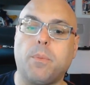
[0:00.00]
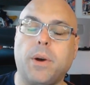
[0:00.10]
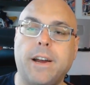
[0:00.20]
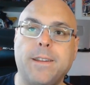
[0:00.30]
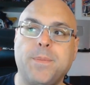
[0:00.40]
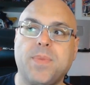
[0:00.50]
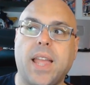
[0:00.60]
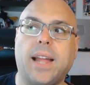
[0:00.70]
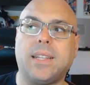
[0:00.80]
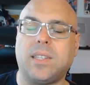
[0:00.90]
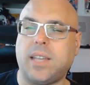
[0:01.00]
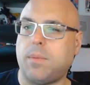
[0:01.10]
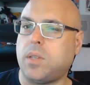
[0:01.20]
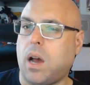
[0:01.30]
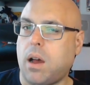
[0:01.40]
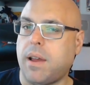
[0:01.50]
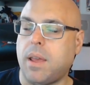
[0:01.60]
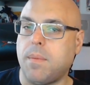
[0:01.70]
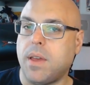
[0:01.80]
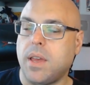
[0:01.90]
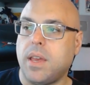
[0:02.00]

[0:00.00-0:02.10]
But at the same time,